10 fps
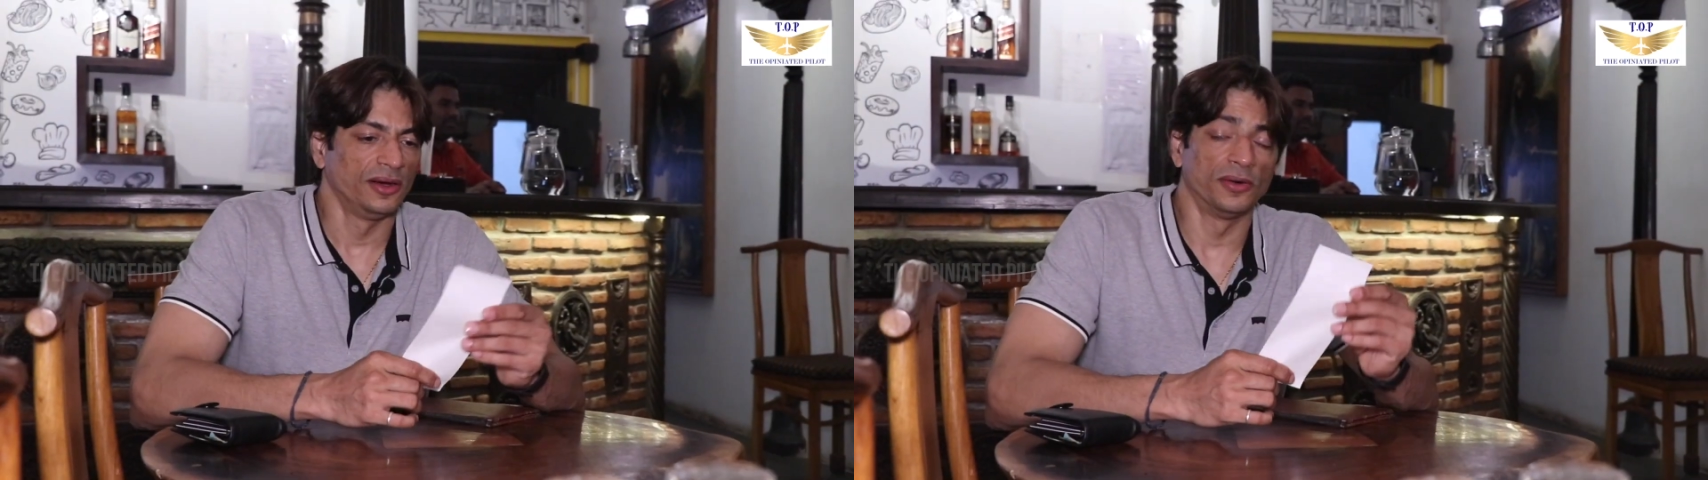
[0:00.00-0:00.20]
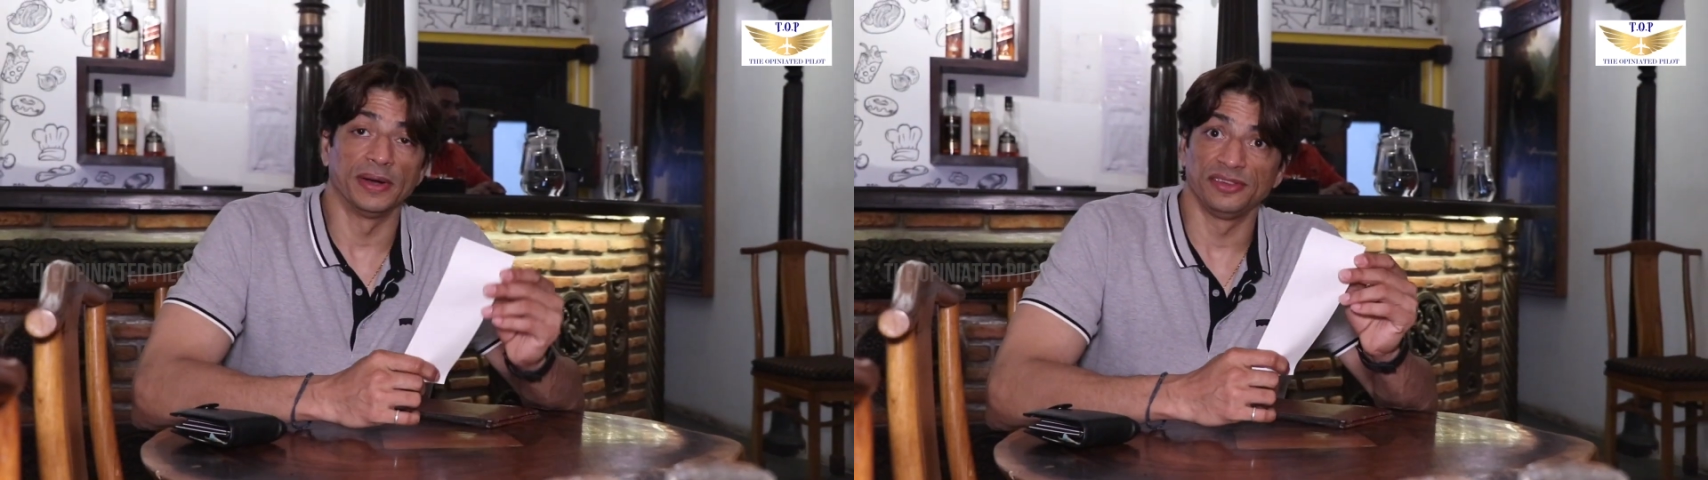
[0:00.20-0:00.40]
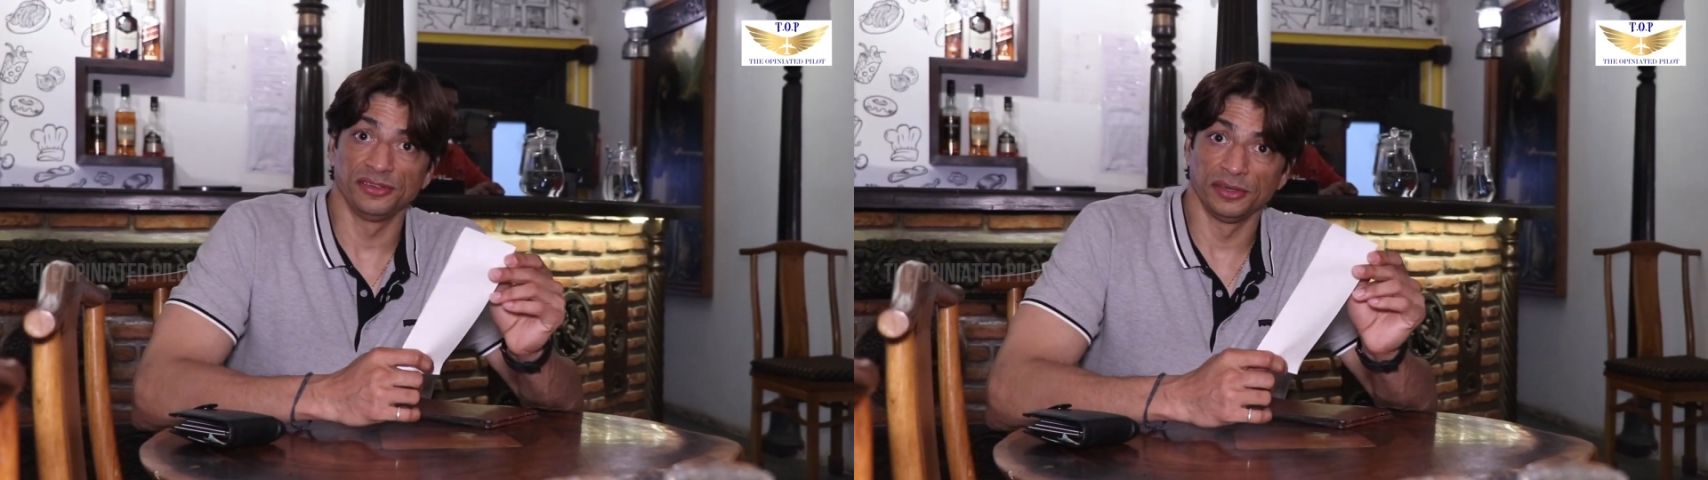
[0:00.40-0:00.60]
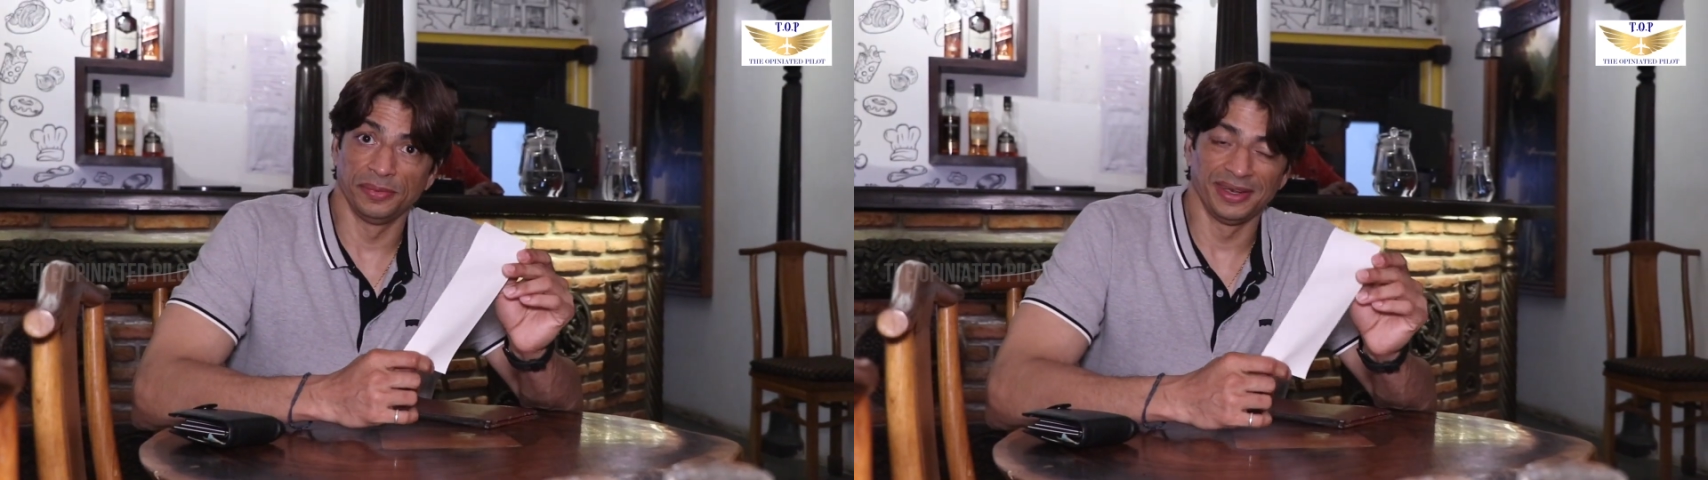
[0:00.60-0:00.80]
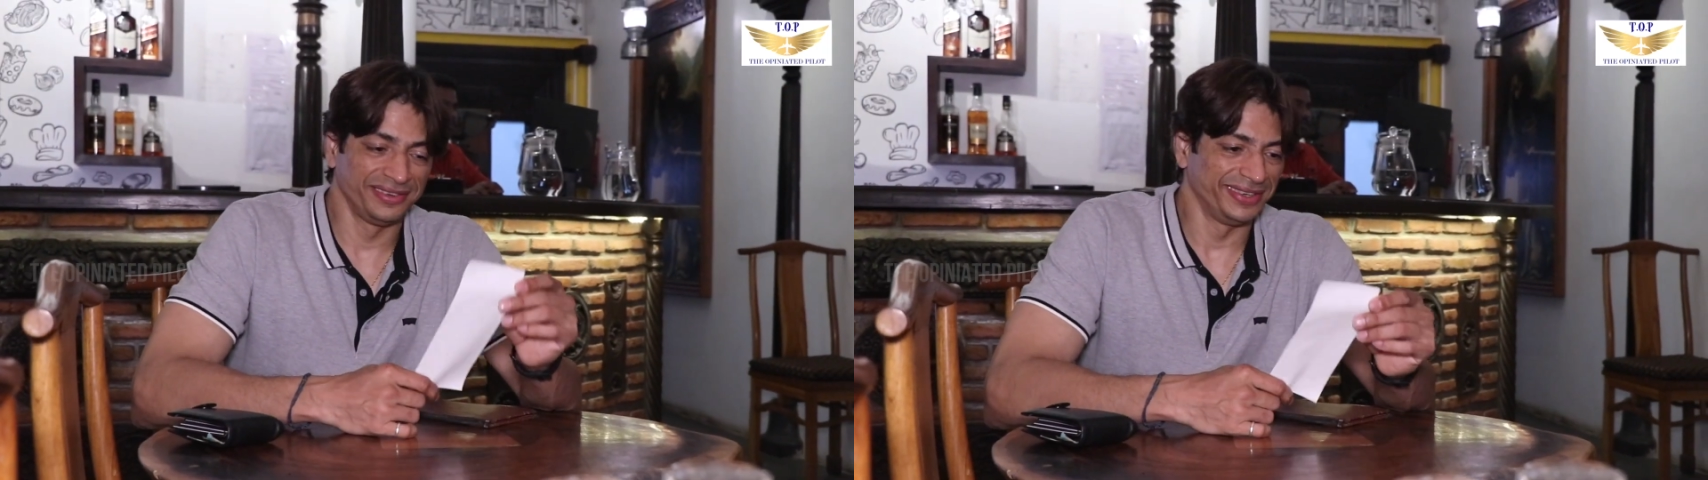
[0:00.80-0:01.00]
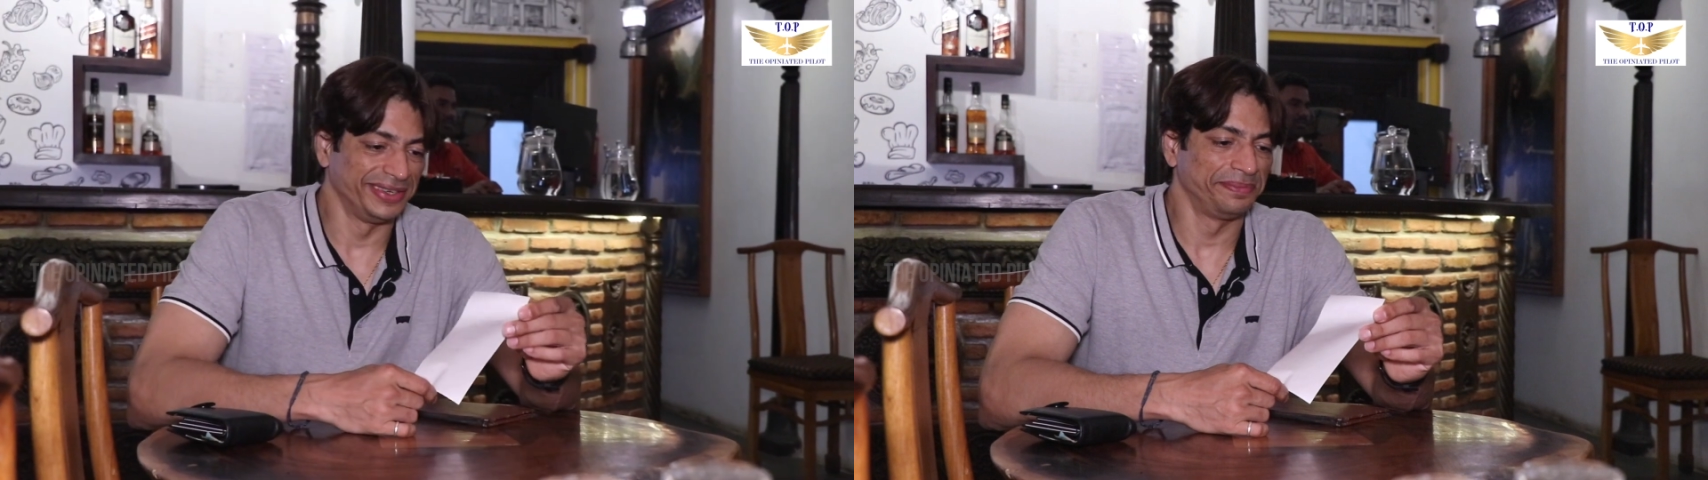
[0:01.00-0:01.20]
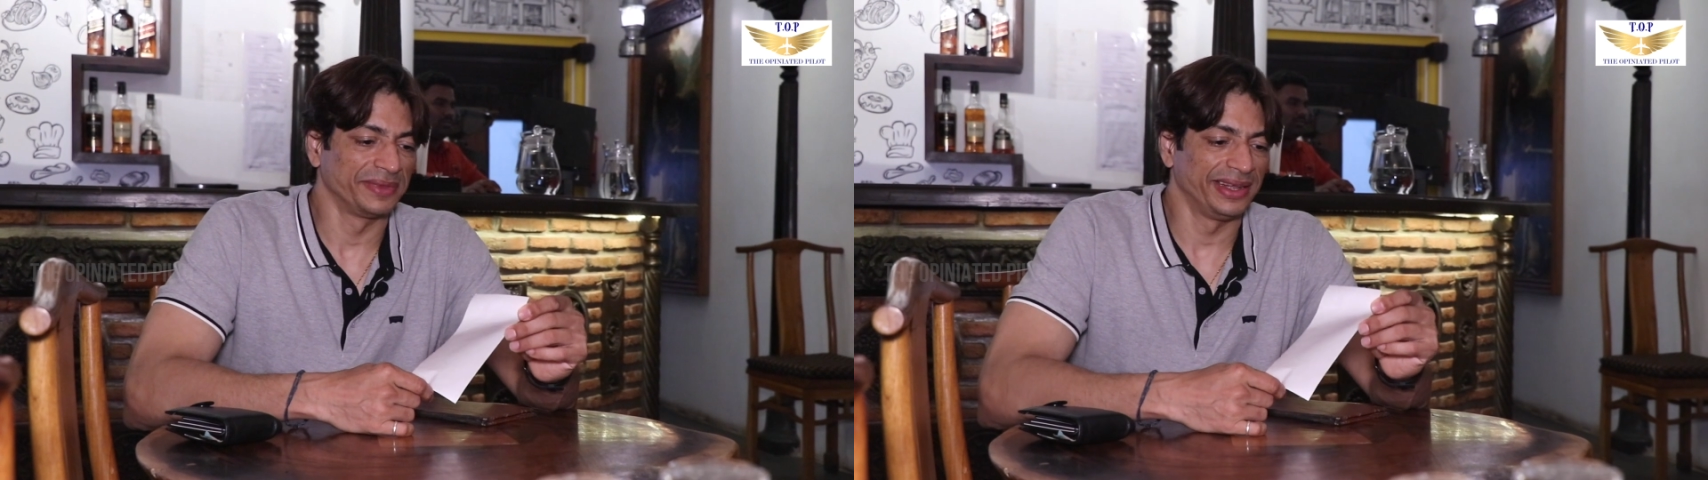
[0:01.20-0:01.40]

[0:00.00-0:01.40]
All right. So the bill is here.